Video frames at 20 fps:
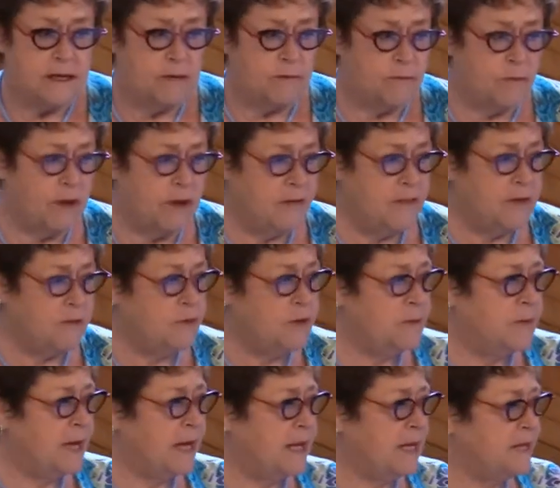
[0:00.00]
well, then we
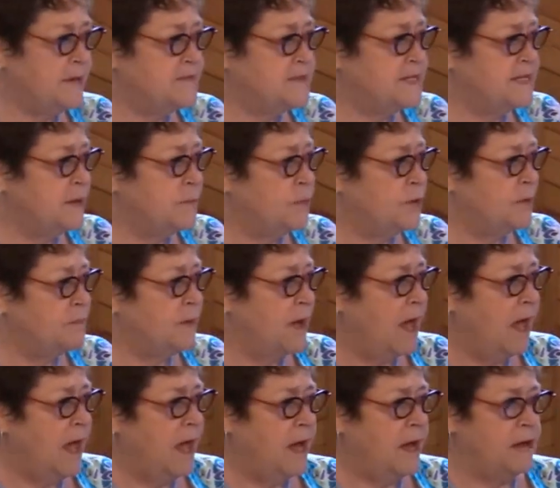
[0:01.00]
might leave someone
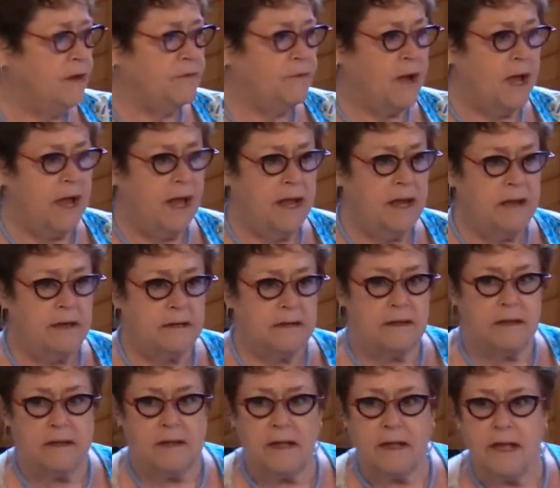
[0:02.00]
behind, right?
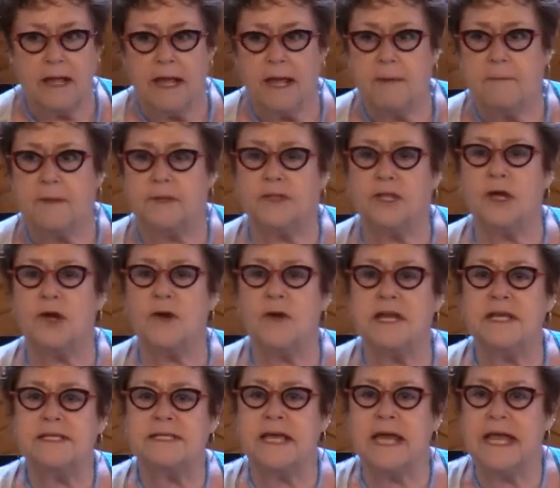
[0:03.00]
There
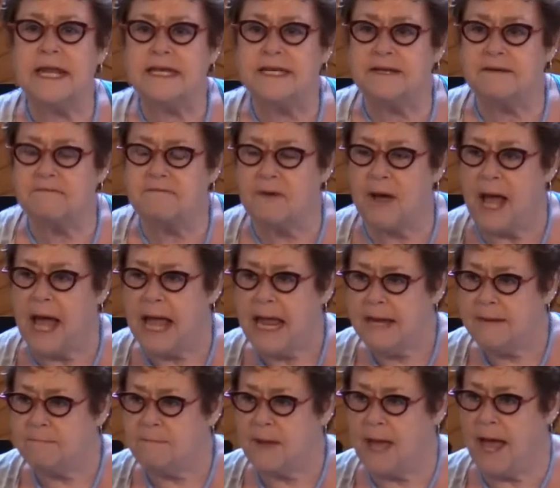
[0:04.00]
is a
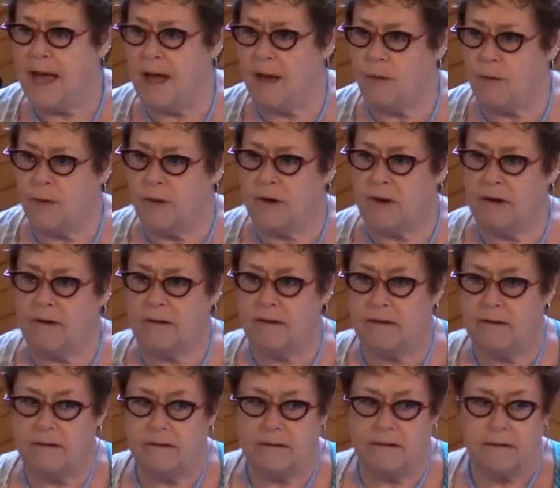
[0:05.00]
divine power,
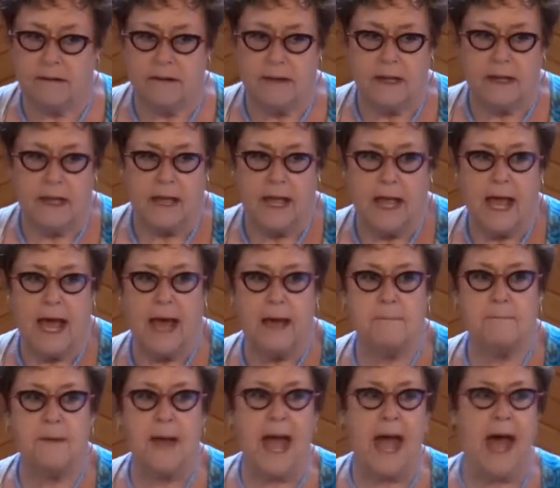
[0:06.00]
a
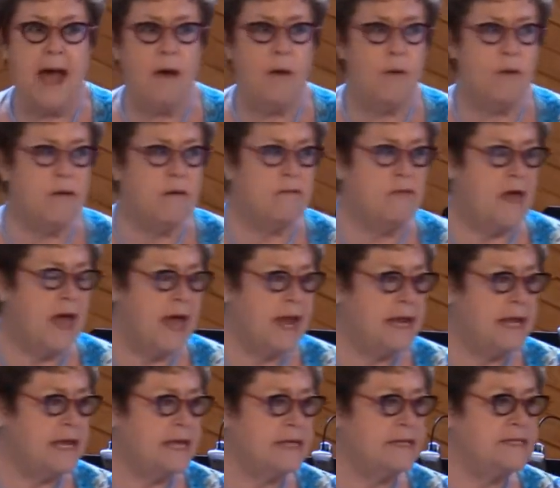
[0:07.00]
power
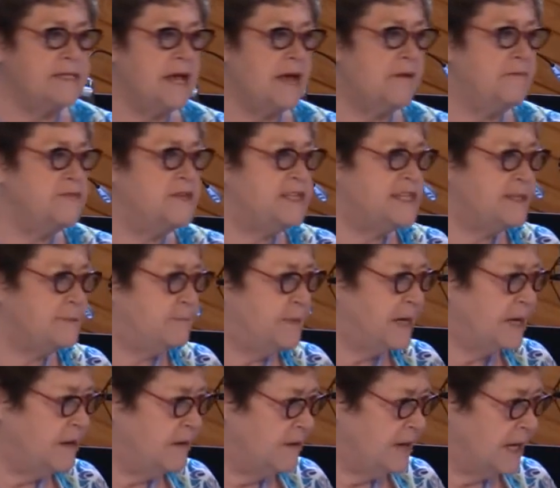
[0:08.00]
that is of
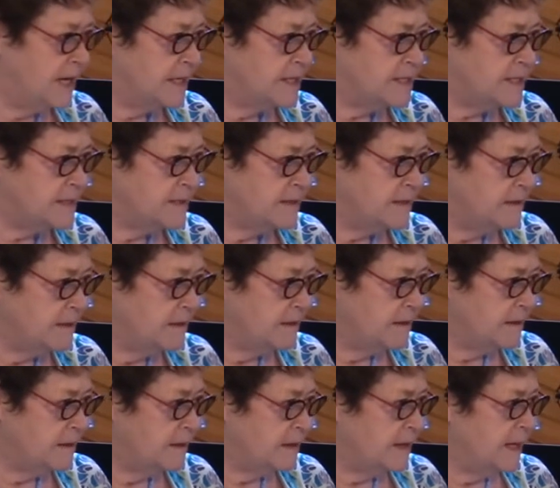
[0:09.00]
spirit,
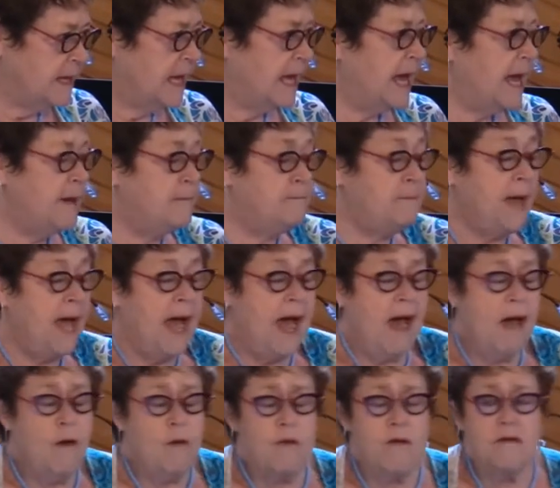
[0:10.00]
a
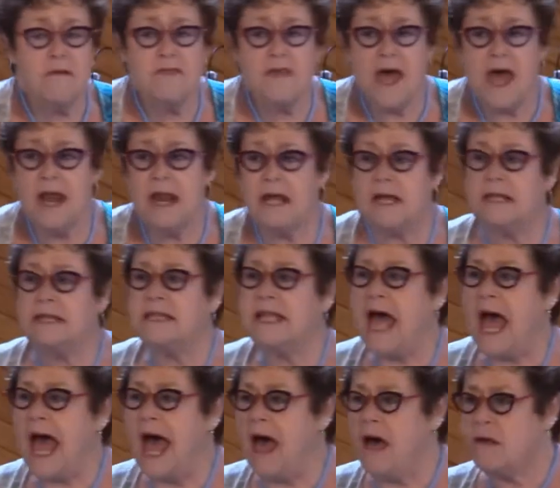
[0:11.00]
power that
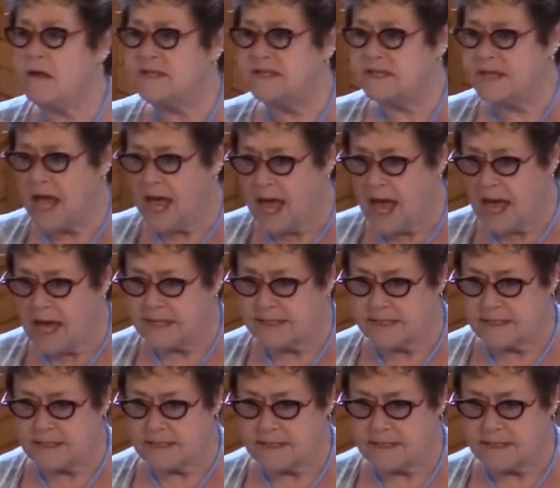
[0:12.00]
allows us